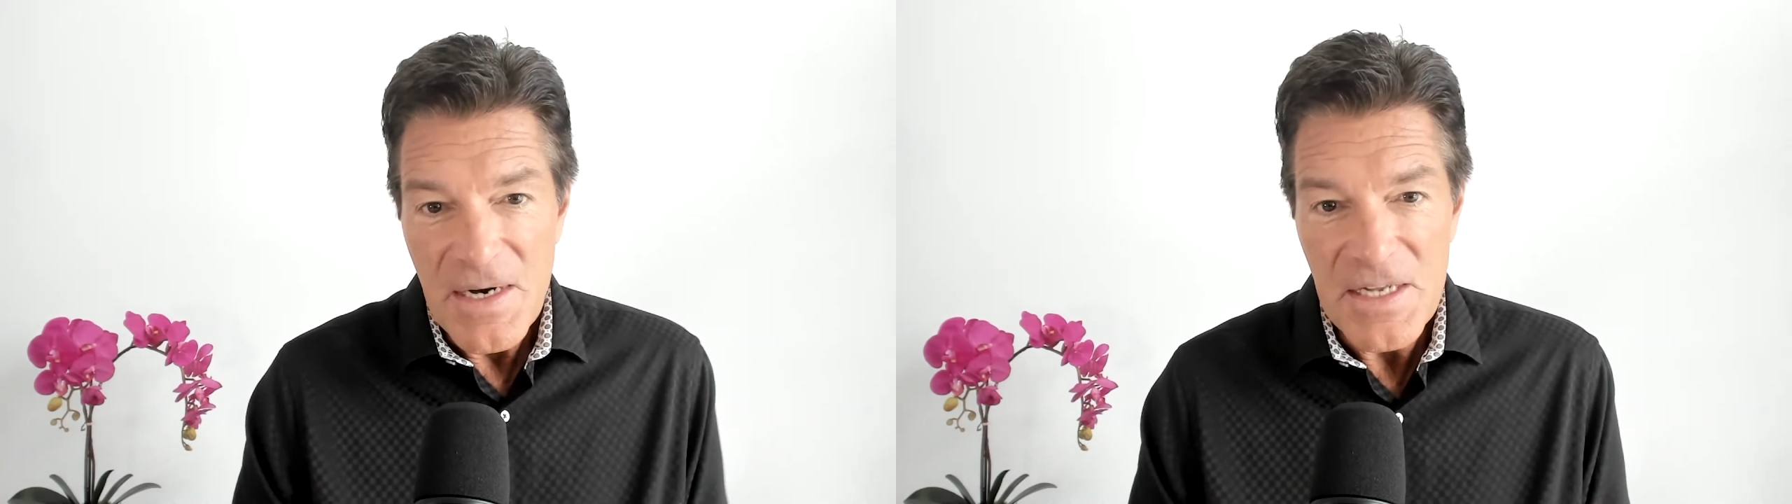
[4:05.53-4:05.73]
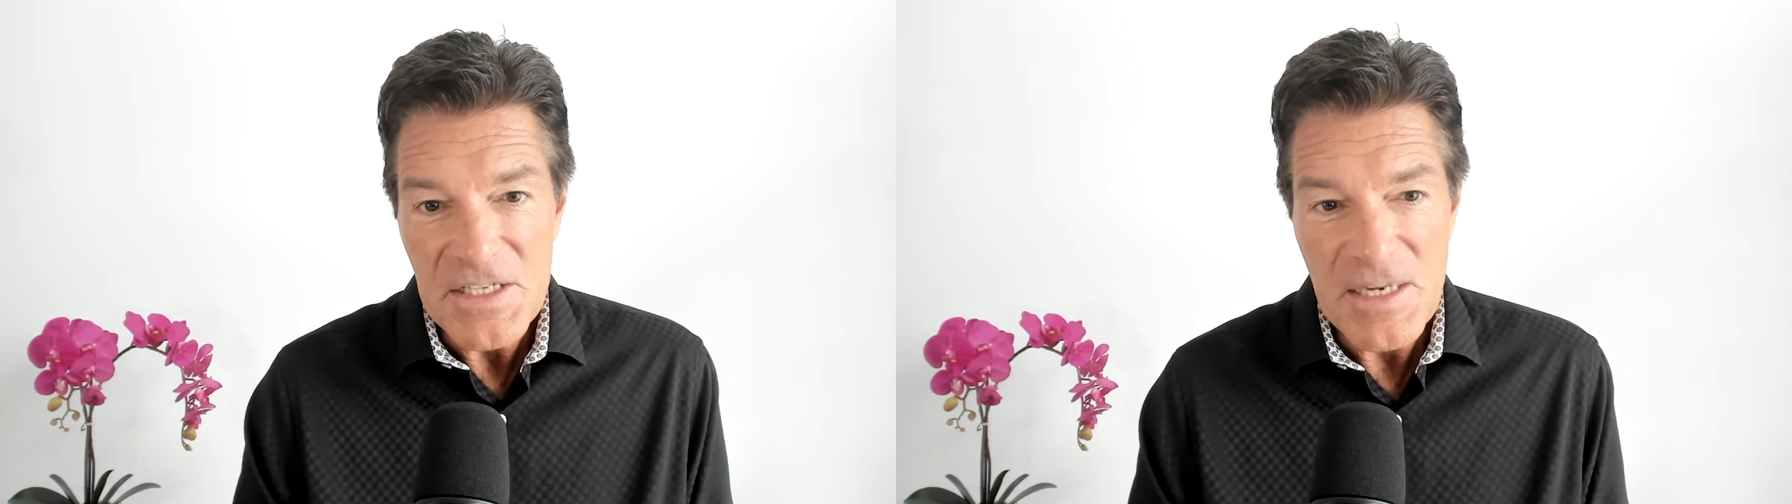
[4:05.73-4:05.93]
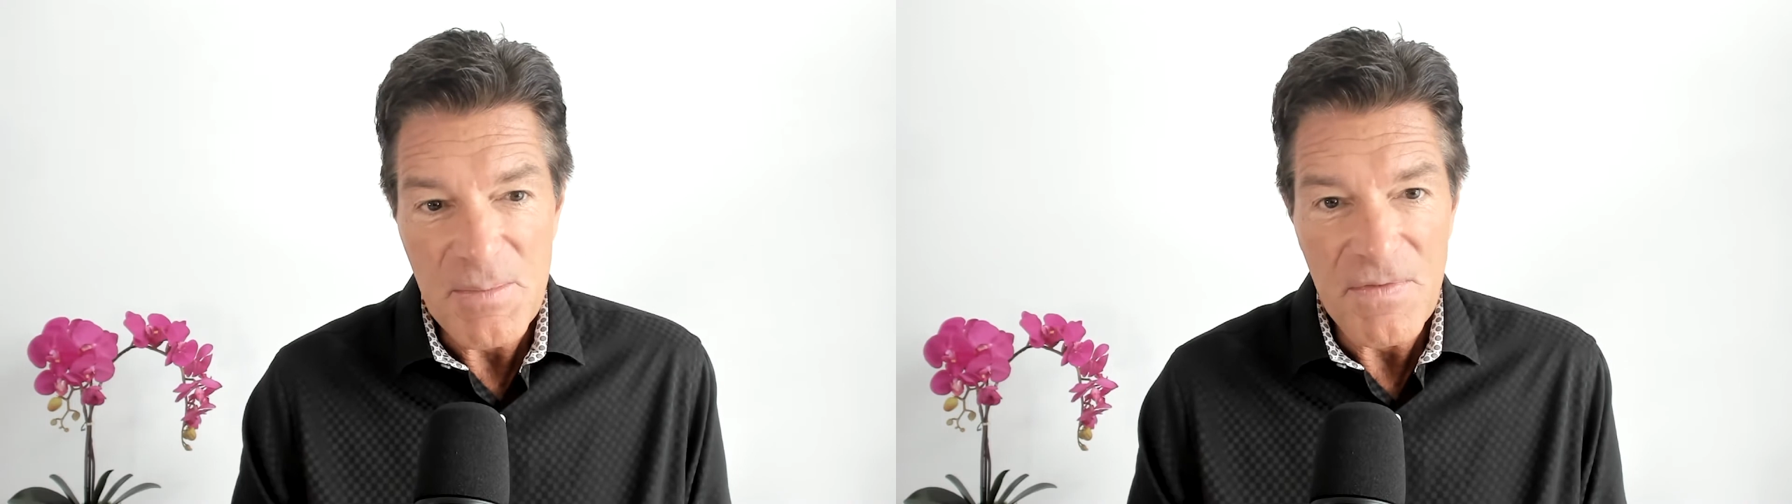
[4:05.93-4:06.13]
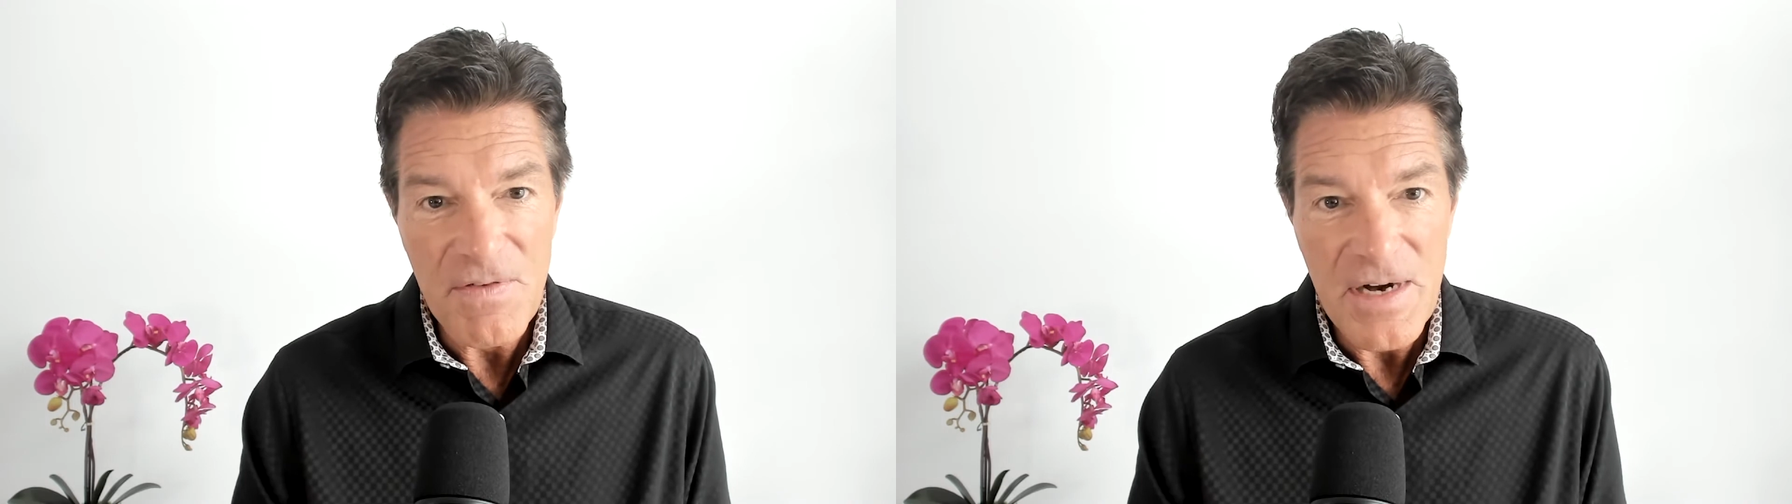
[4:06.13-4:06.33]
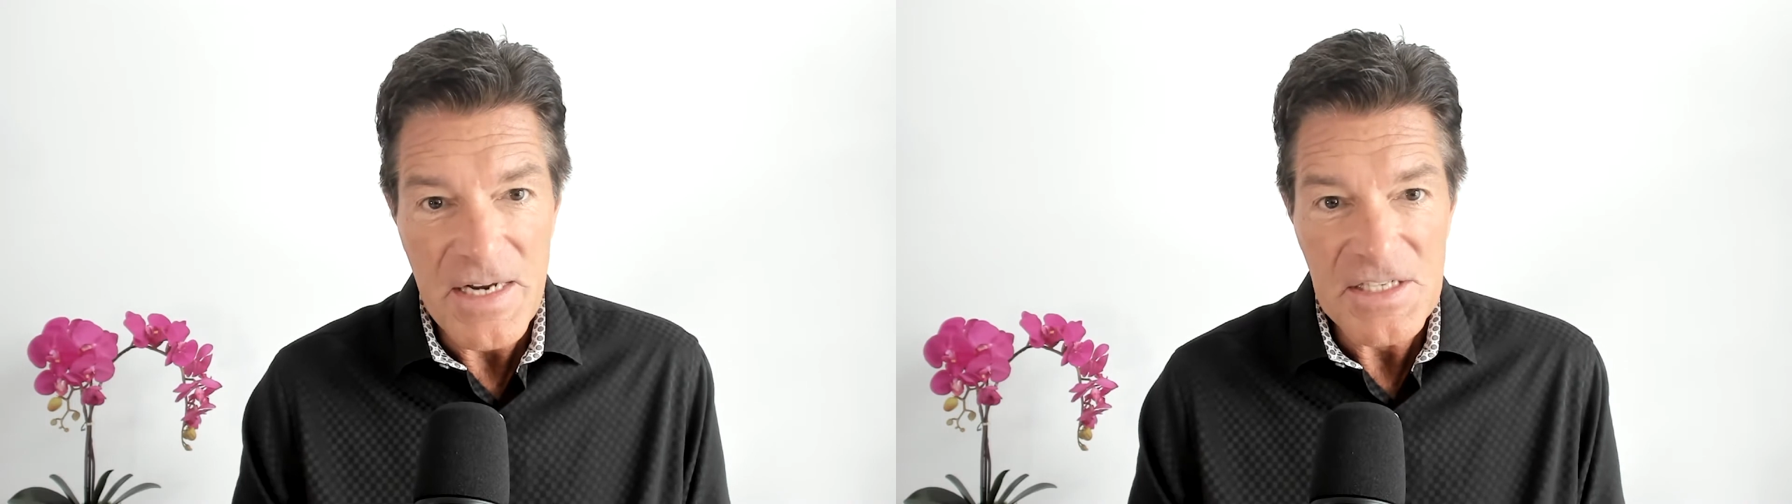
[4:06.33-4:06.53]
it
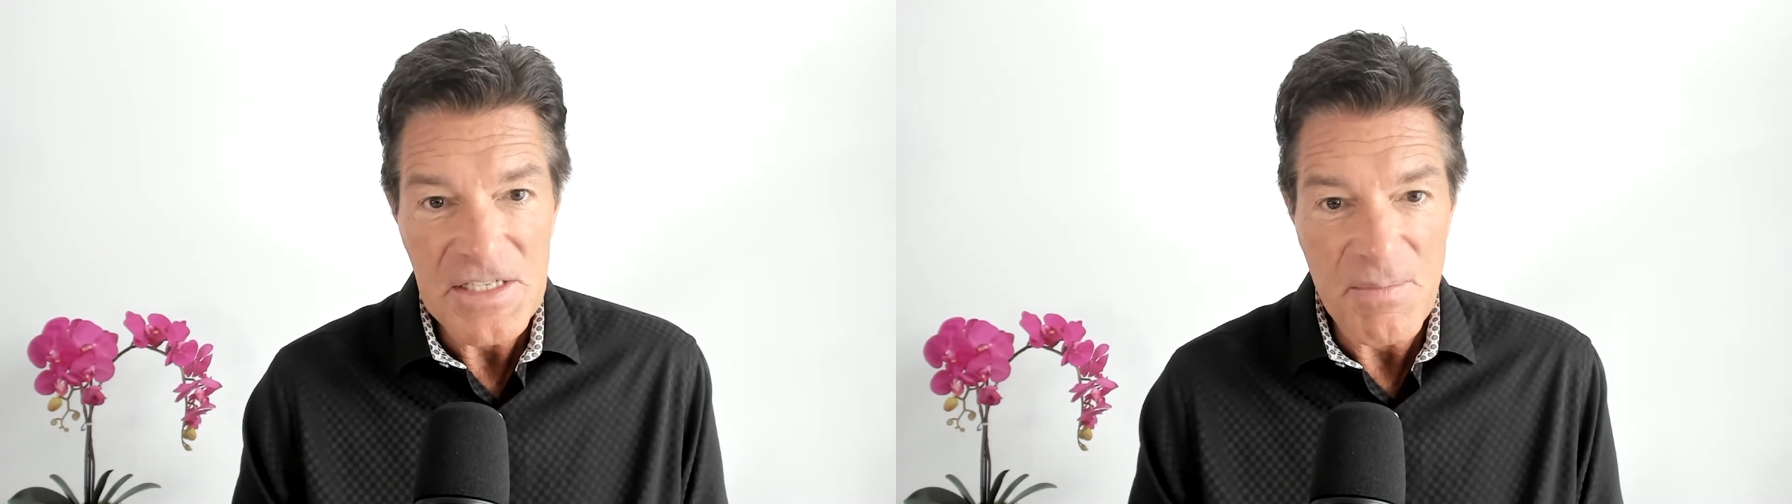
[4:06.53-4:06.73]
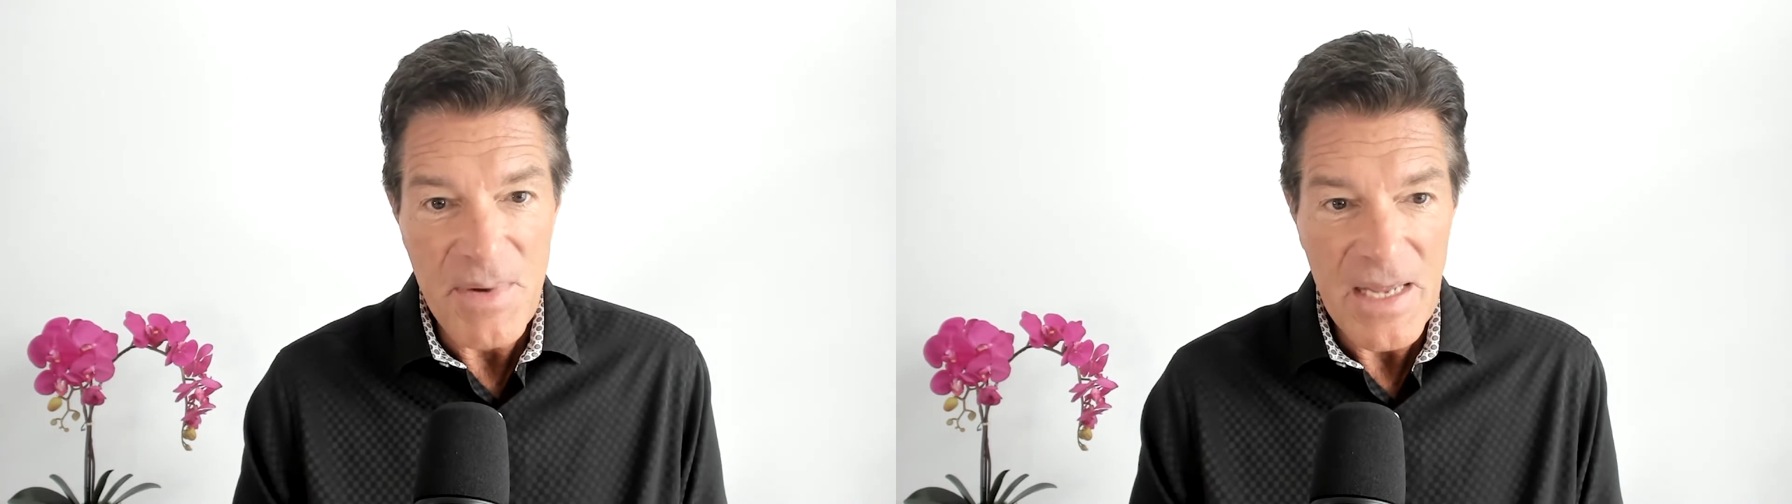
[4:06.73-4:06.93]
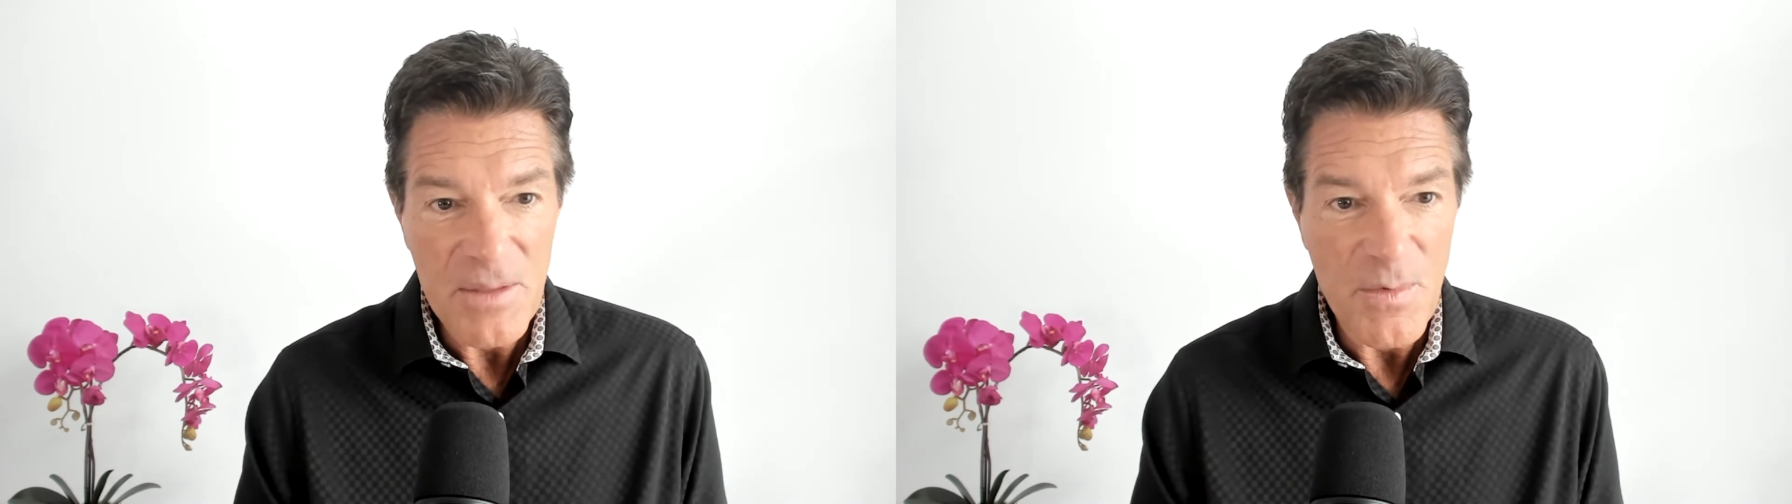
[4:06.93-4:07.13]
simplifies the path